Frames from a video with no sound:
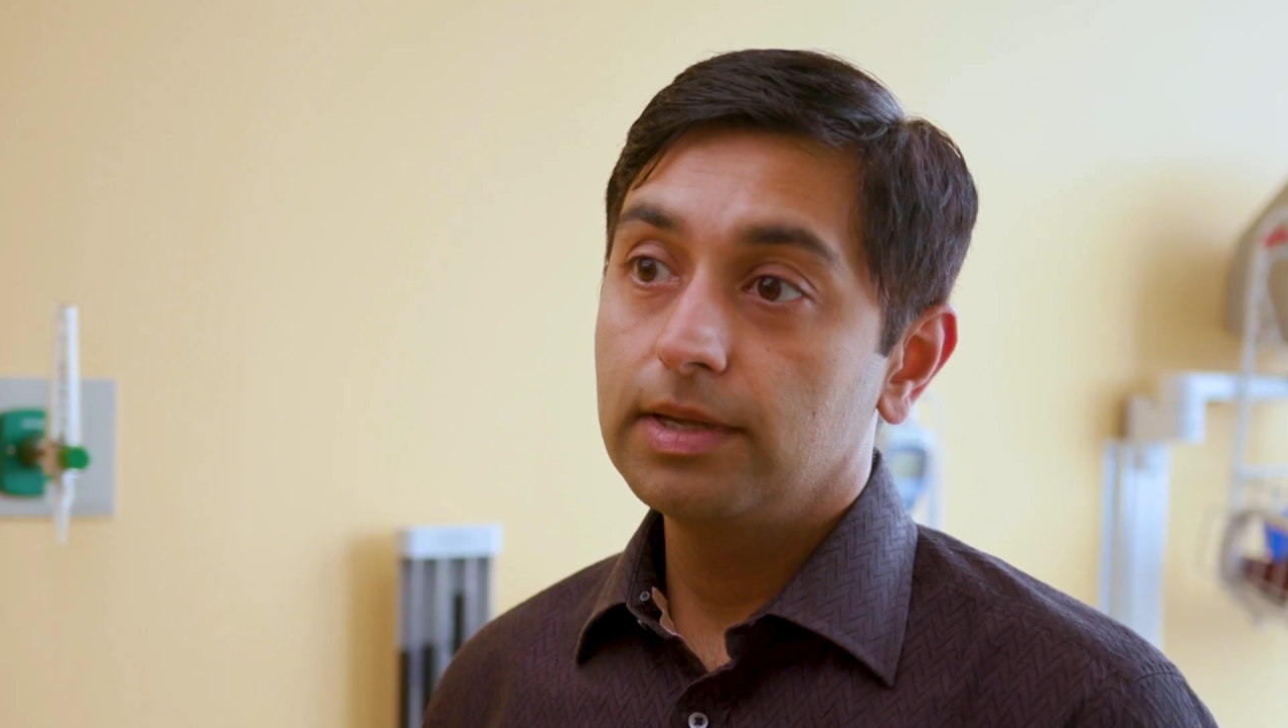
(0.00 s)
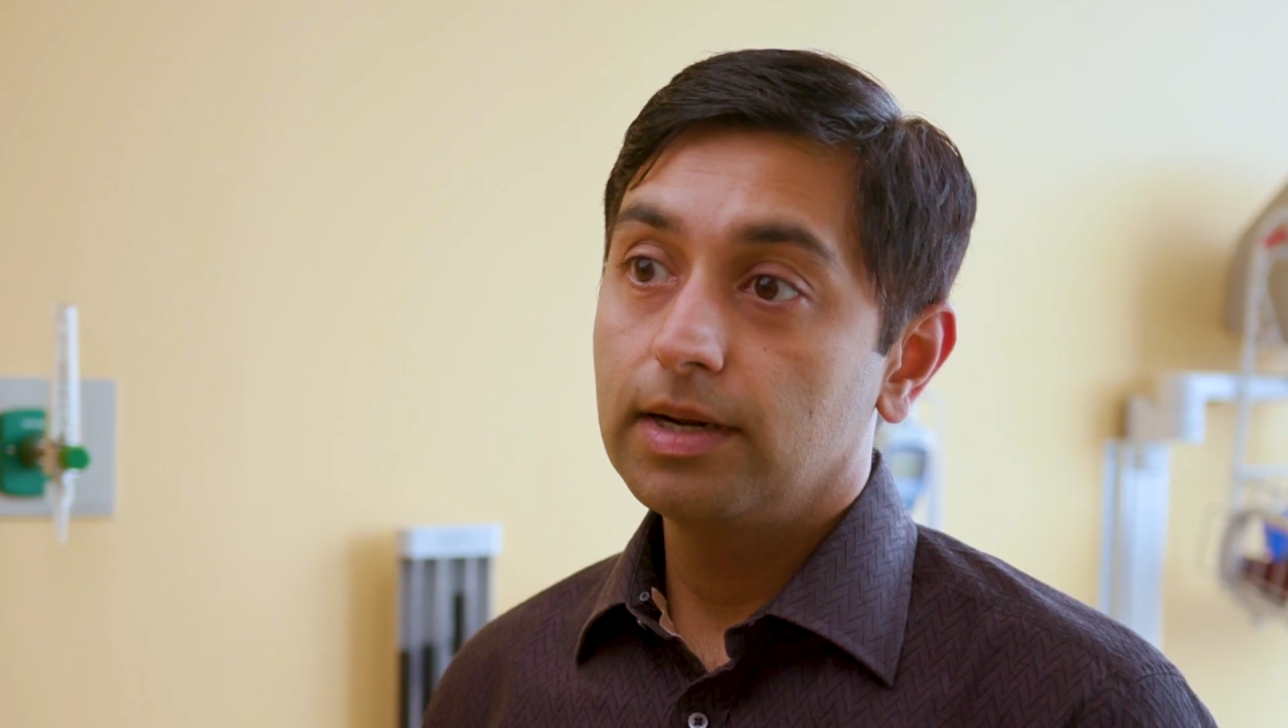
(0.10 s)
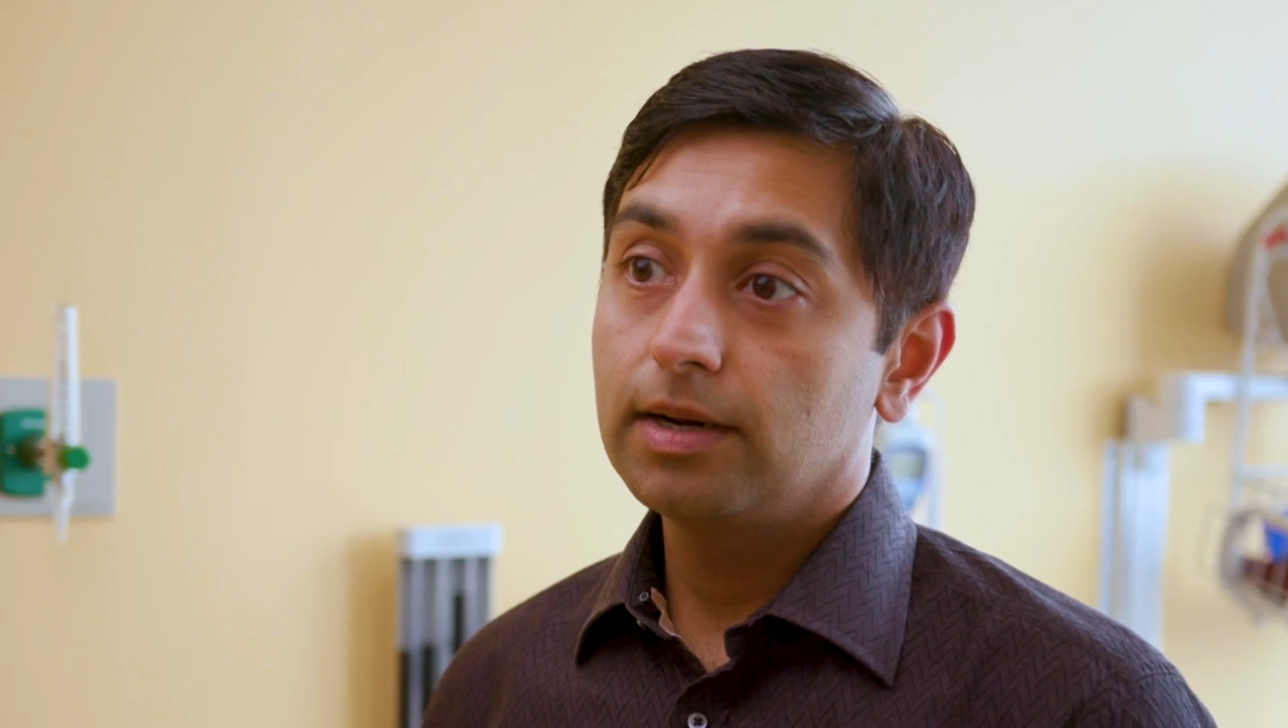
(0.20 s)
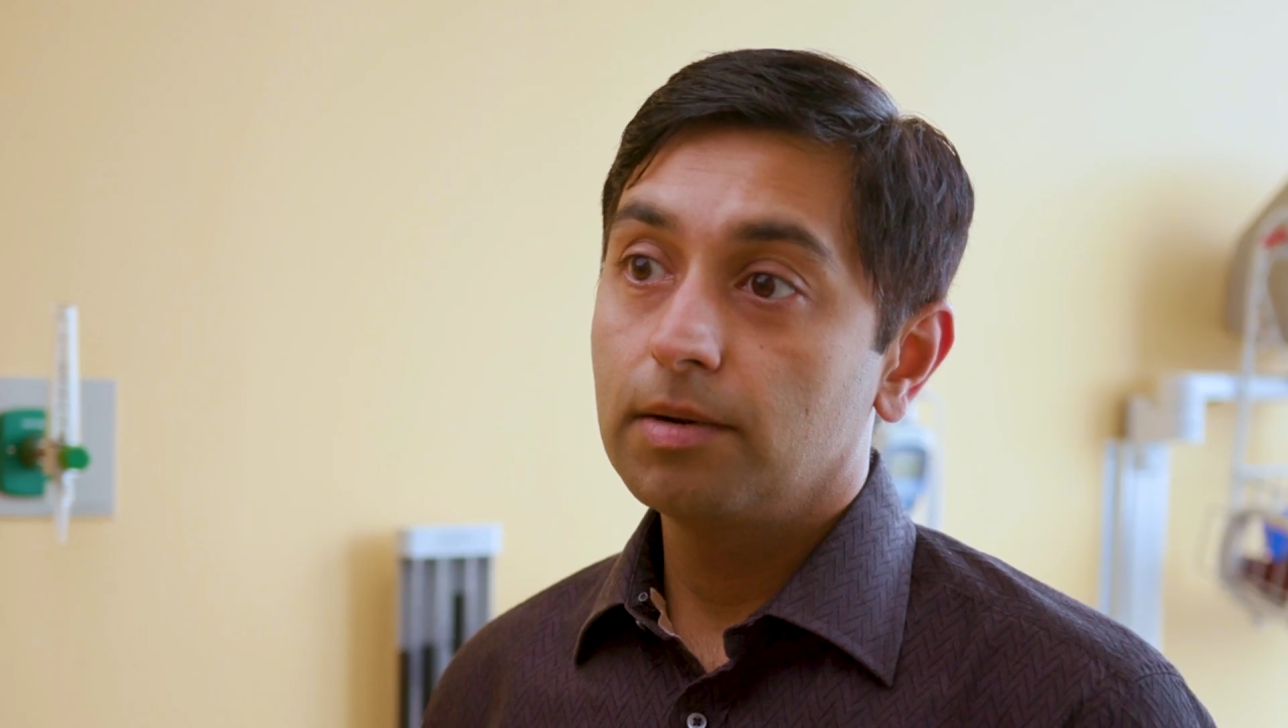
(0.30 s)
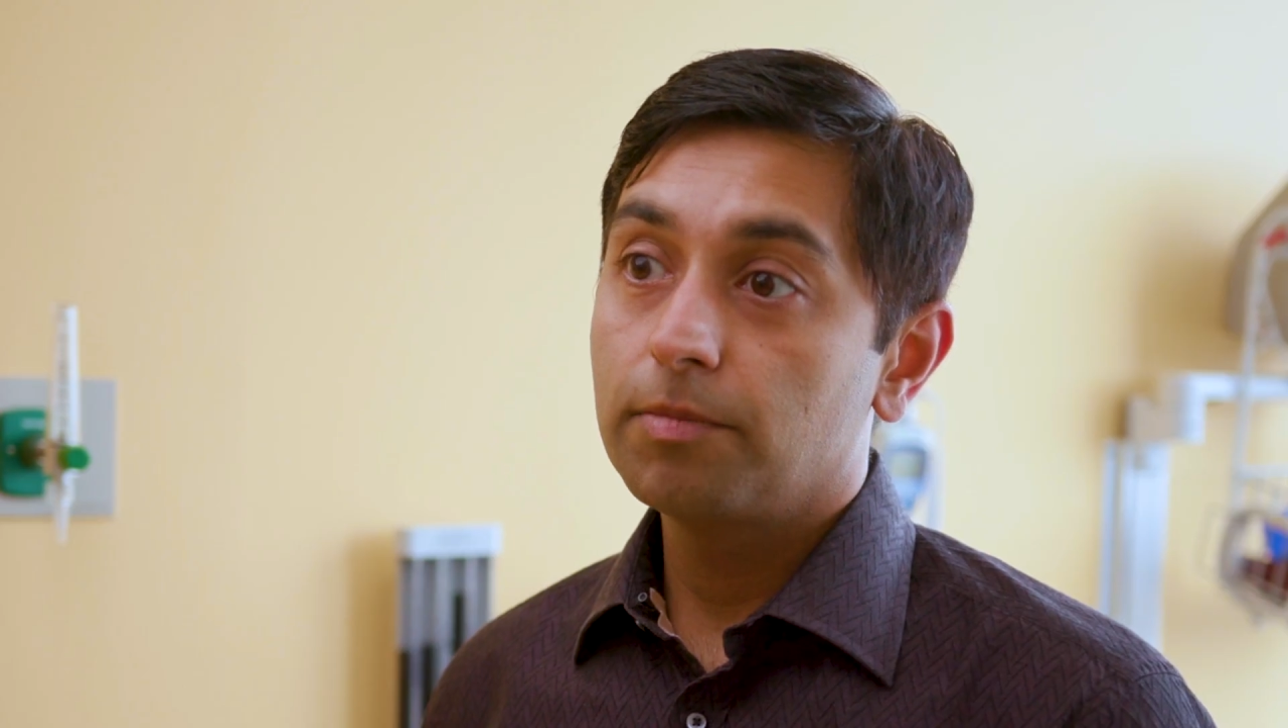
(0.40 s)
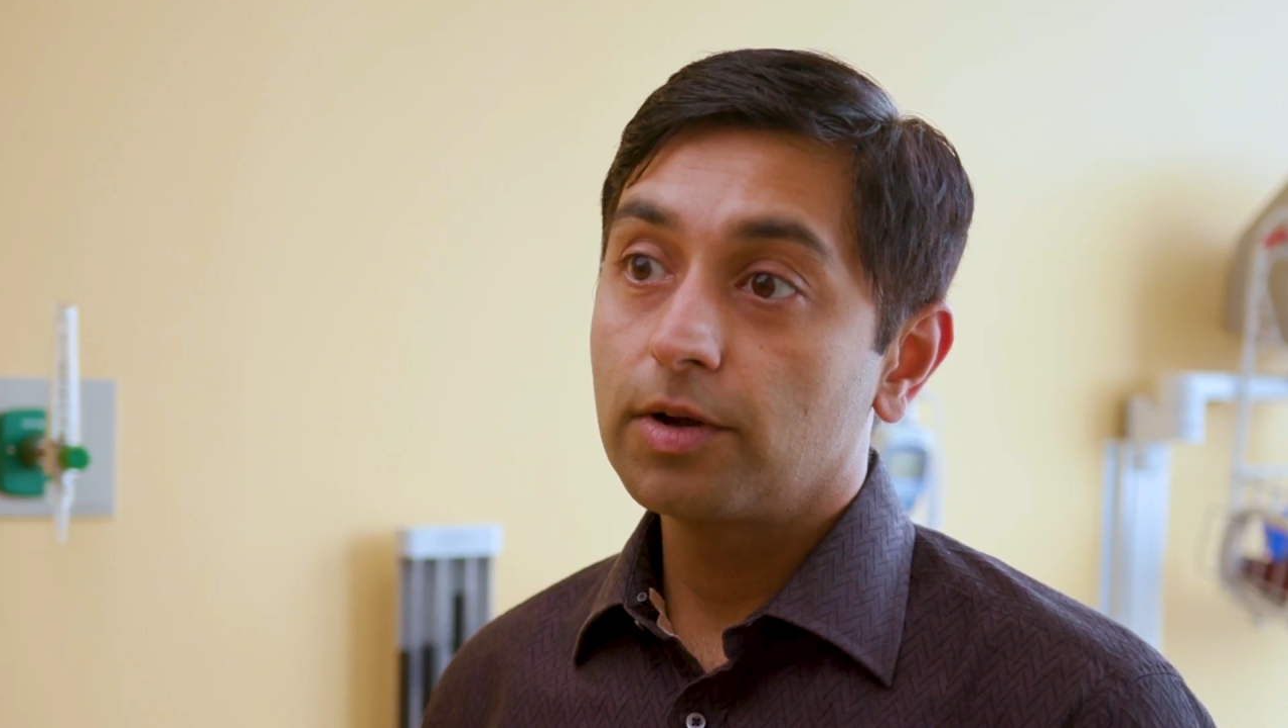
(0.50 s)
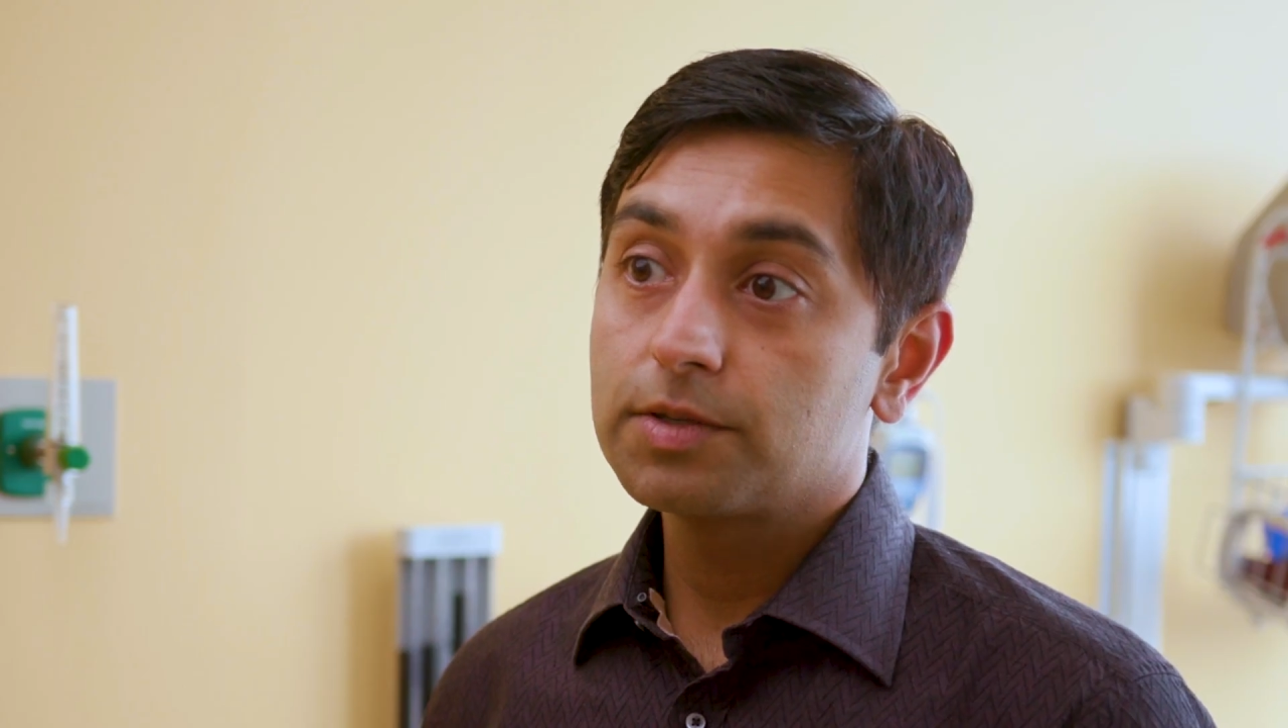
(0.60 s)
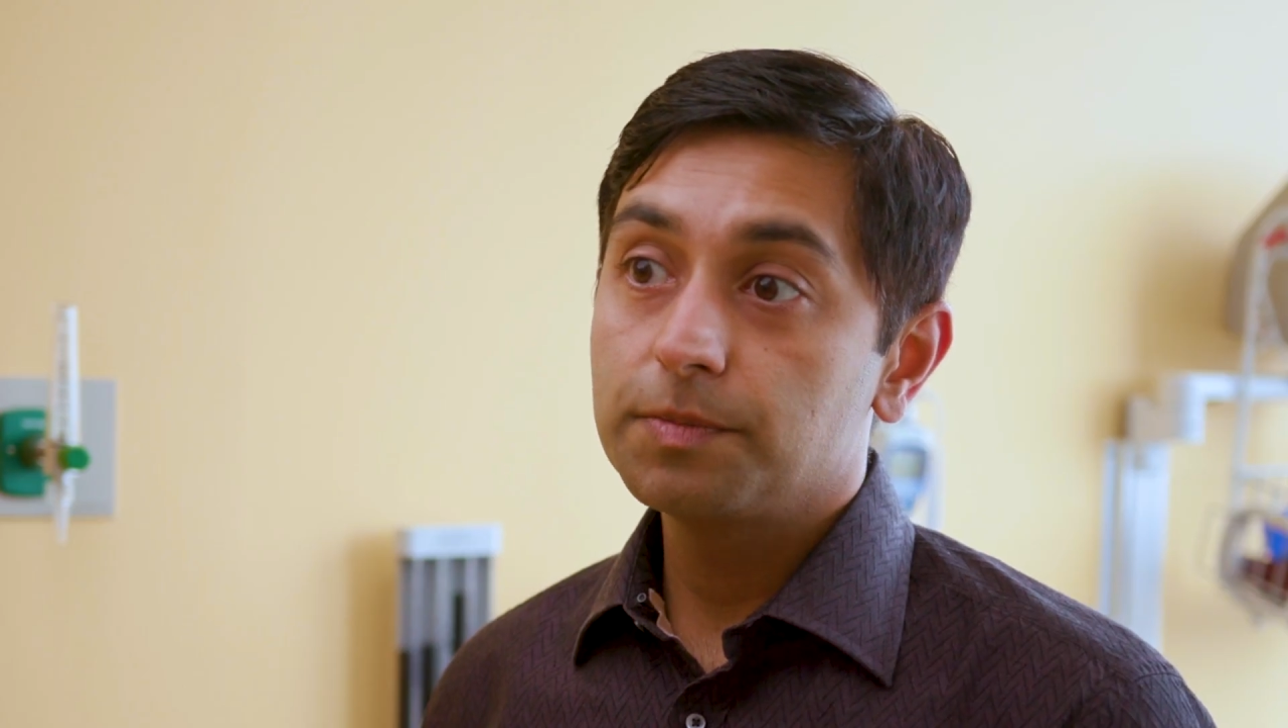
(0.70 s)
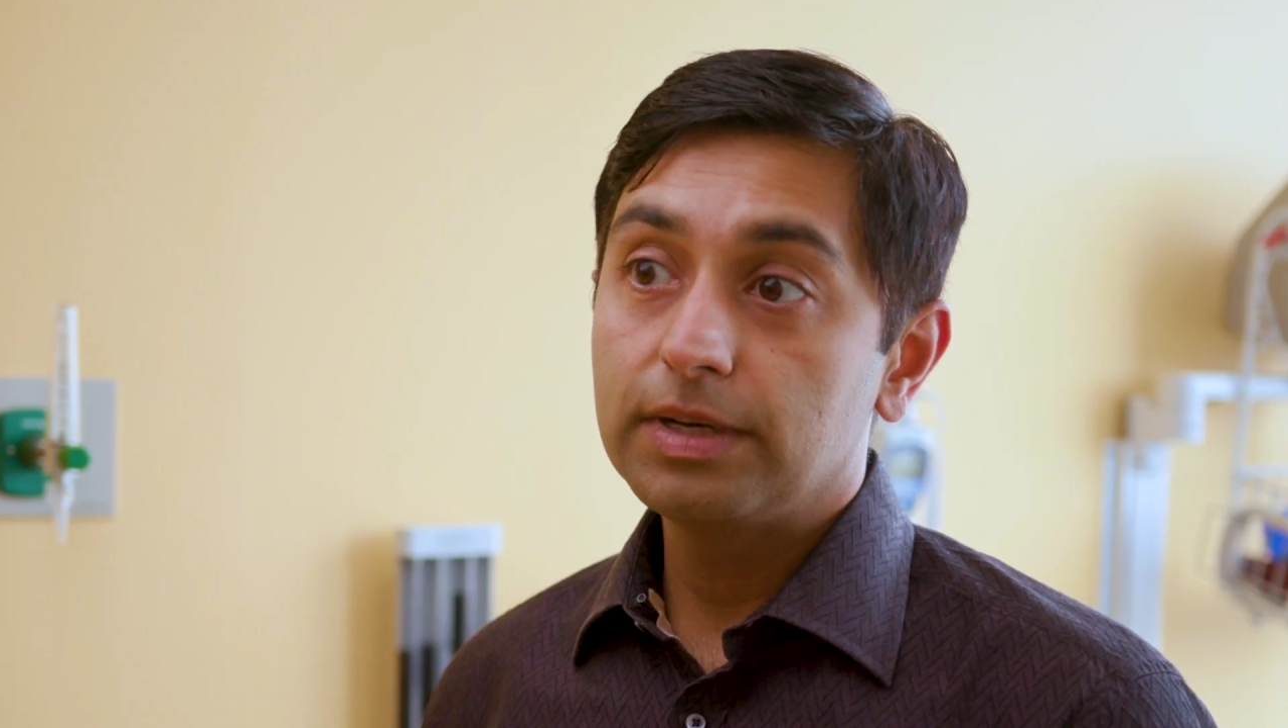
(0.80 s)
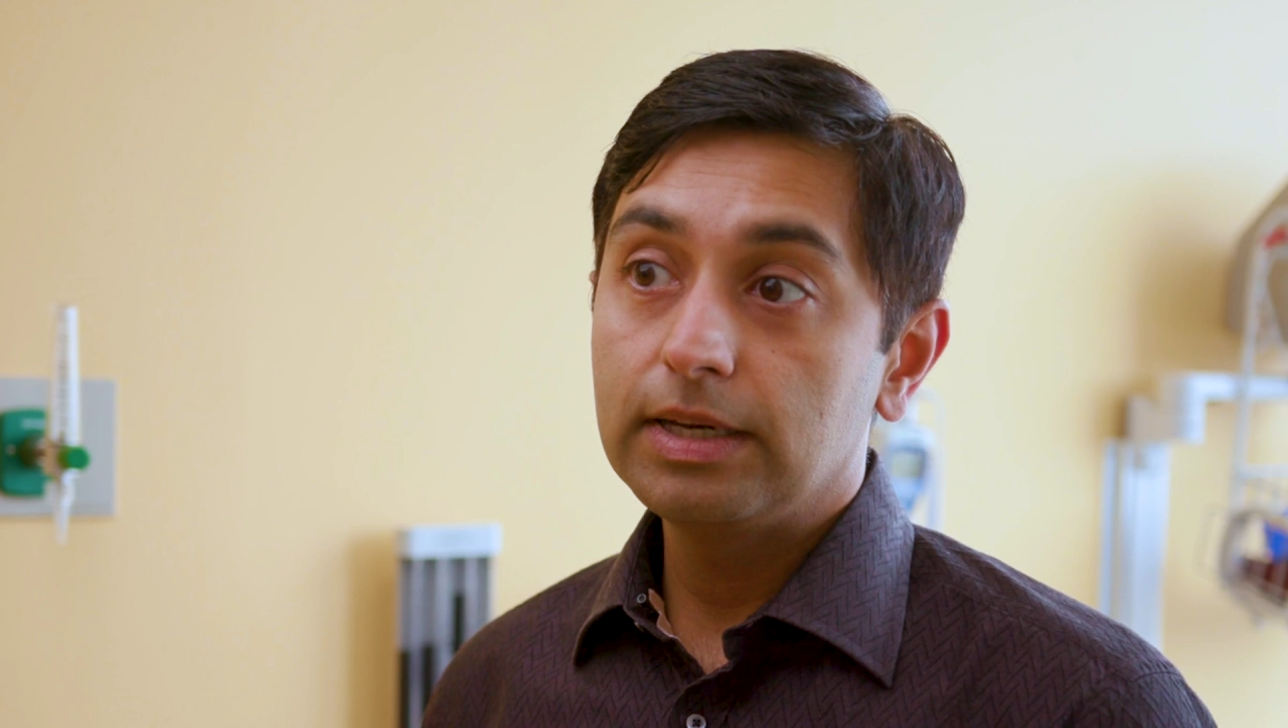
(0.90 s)
There are
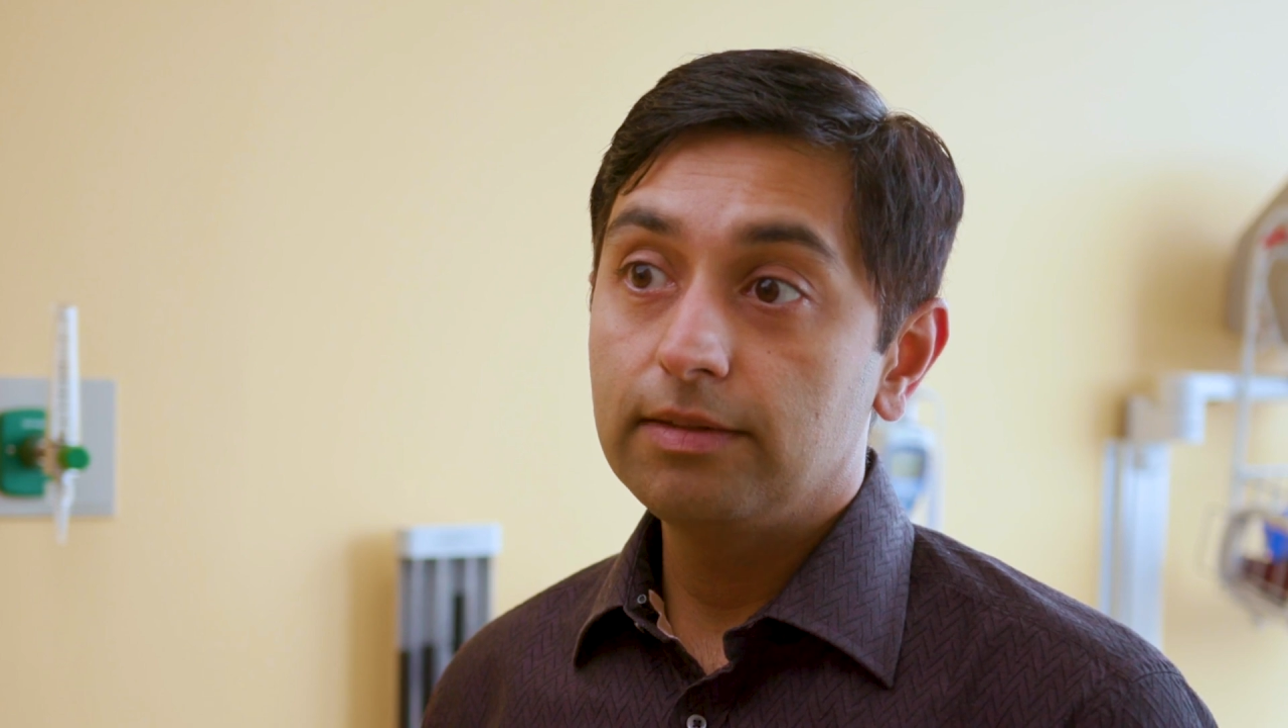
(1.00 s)
approximately